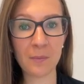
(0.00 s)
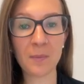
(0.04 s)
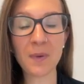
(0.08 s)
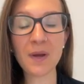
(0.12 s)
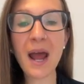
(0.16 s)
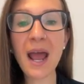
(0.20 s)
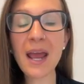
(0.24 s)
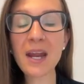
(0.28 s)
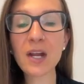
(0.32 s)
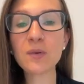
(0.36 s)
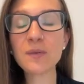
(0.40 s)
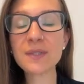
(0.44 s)

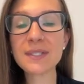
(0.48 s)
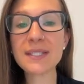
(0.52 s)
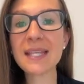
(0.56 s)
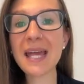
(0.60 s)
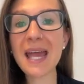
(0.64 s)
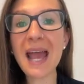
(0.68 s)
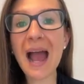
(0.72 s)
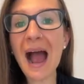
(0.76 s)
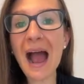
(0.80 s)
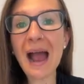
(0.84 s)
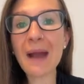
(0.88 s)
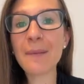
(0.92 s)
But I don't
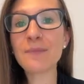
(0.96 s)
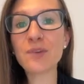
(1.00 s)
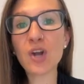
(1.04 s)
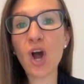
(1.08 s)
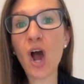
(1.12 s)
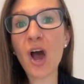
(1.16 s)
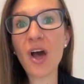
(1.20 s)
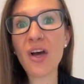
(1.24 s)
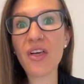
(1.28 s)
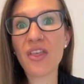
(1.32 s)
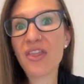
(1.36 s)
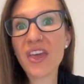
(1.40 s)
say I'm
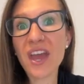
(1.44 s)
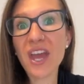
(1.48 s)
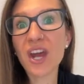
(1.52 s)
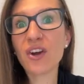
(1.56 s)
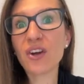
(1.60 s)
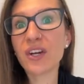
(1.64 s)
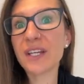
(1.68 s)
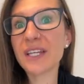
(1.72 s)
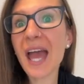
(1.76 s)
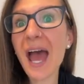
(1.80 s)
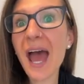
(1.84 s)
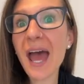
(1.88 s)
not
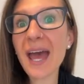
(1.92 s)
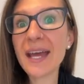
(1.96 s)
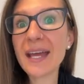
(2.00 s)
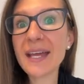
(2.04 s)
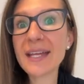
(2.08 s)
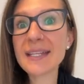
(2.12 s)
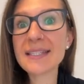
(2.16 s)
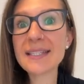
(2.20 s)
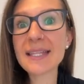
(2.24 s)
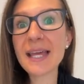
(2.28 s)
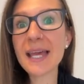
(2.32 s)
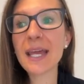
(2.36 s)
there
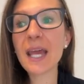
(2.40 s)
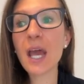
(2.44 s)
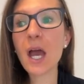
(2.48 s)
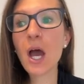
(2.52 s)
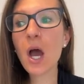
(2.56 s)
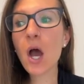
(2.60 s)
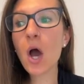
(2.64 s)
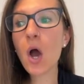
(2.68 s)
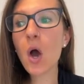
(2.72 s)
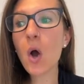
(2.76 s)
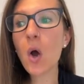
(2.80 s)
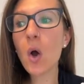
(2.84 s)
yet. It's like,
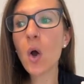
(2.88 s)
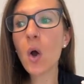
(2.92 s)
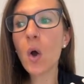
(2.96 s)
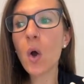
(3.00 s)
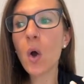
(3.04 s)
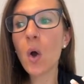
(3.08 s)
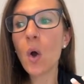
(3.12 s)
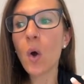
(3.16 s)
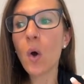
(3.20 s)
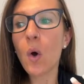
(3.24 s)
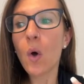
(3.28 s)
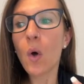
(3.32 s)

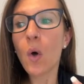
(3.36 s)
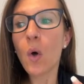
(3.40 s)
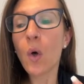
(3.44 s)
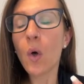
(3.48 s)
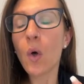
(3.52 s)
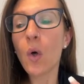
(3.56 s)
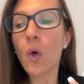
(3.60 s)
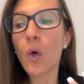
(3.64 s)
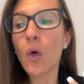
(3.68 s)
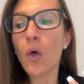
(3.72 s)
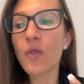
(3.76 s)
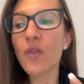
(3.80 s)

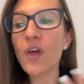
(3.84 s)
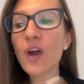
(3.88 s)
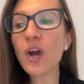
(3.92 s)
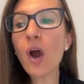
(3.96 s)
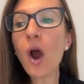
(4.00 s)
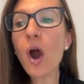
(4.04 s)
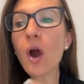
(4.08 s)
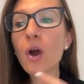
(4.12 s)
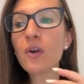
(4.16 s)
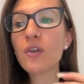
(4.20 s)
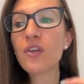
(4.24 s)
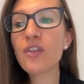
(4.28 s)
there
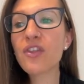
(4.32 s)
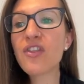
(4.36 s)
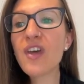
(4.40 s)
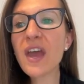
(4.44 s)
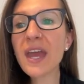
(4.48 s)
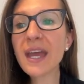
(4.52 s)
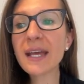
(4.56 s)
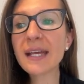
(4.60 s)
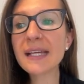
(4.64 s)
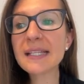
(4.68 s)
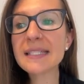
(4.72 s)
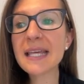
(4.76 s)
are
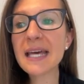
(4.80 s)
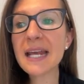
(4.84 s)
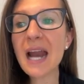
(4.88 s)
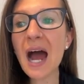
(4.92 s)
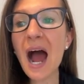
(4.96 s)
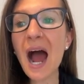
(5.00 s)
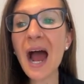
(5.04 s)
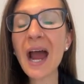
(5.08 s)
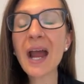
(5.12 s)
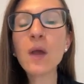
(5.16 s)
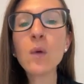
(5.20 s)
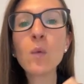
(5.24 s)
things
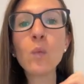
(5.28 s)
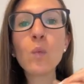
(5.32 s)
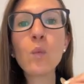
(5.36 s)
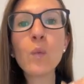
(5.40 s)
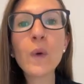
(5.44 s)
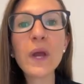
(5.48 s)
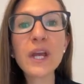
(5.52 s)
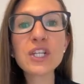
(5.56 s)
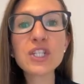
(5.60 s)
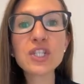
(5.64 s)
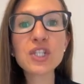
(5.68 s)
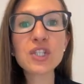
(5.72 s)
that I
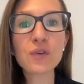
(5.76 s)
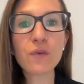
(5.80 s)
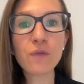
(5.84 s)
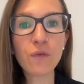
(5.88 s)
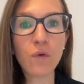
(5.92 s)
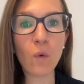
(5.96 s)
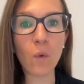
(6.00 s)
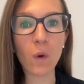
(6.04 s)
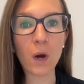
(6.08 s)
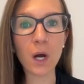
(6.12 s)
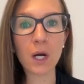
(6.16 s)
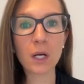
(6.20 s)
wished
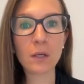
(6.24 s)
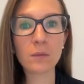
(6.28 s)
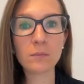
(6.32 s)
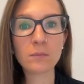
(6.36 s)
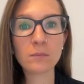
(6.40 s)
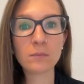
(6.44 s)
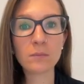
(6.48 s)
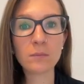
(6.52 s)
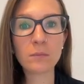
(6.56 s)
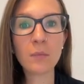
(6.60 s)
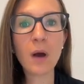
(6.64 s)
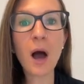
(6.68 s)
for.
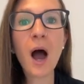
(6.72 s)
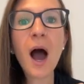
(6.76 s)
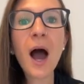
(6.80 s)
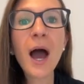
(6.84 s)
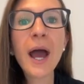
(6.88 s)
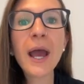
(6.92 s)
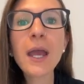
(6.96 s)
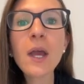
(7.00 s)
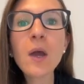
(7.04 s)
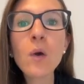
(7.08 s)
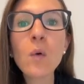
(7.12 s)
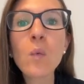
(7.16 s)

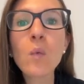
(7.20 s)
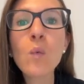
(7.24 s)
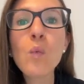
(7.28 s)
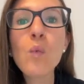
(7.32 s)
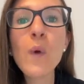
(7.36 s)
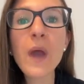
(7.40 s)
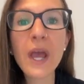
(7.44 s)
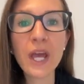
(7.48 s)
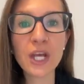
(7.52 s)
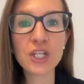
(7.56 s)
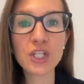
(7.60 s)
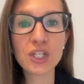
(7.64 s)
I
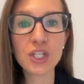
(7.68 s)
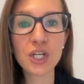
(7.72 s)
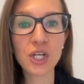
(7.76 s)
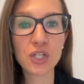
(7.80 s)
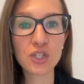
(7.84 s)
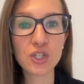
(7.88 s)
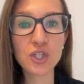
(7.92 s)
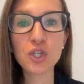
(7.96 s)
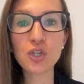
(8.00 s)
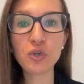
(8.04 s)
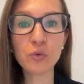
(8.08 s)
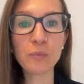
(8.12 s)

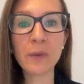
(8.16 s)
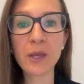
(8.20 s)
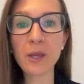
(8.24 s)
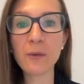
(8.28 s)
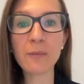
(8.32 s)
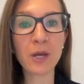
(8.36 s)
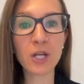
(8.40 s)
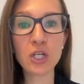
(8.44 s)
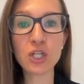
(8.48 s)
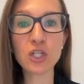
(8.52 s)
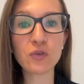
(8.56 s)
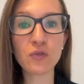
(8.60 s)
wish to
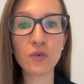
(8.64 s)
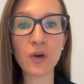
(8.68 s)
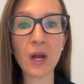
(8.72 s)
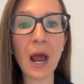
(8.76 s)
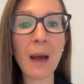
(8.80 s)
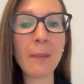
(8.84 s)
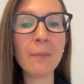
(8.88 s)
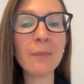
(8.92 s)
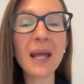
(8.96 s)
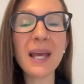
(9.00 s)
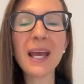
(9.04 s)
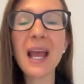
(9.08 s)
be binge free.
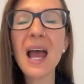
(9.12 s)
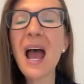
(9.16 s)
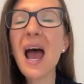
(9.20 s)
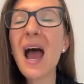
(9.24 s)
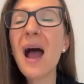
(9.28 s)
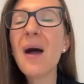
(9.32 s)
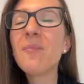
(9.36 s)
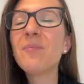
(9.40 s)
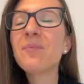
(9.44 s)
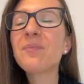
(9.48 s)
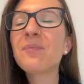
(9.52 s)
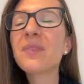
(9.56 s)
I'm like,
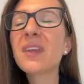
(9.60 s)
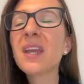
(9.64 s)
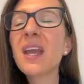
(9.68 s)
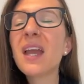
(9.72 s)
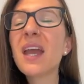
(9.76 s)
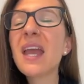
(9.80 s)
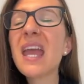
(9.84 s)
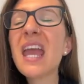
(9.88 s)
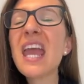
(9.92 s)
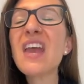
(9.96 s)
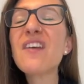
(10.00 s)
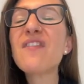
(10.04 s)

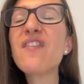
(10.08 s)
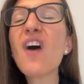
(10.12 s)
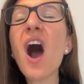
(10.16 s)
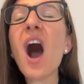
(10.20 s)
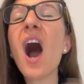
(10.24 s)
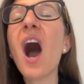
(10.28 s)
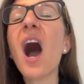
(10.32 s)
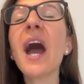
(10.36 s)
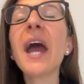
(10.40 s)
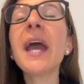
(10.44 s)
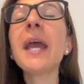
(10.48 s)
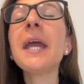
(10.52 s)
if
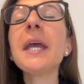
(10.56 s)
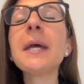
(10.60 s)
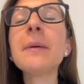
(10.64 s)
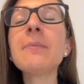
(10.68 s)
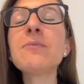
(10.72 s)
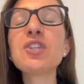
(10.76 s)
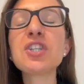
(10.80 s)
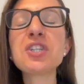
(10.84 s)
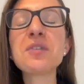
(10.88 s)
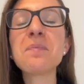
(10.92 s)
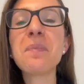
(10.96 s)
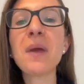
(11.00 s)
I
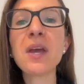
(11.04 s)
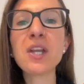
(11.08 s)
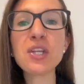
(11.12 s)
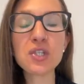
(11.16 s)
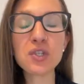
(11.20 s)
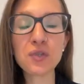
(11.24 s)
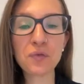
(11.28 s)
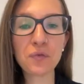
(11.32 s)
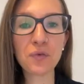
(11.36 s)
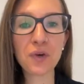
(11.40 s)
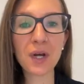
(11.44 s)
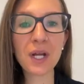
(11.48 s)
am just
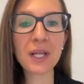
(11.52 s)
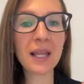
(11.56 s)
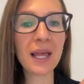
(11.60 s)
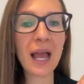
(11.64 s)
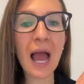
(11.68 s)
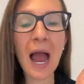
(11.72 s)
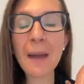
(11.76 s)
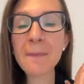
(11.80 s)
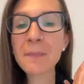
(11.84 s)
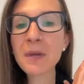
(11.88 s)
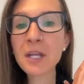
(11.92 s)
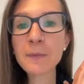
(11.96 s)
binge free,
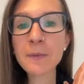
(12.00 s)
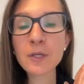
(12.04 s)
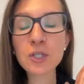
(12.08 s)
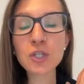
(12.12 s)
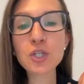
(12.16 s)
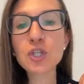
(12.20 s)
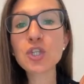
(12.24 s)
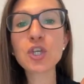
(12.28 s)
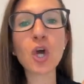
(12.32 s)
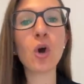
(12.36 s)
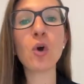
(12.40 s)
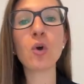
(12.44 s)
like I'm going to be
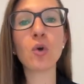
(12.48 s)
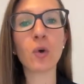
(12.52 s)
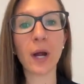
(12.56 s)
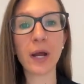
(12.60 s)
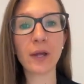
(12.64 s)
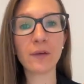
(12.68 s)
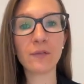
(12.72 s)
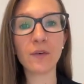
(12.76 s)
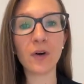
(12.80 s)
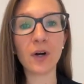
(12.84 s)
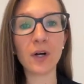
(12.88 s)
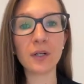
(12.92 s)
so
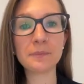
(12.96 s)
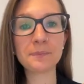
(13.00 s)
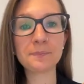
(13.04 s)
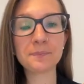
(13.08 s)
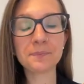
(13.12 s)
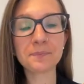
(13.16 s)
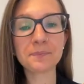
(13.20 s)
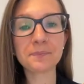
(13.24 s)
grateful.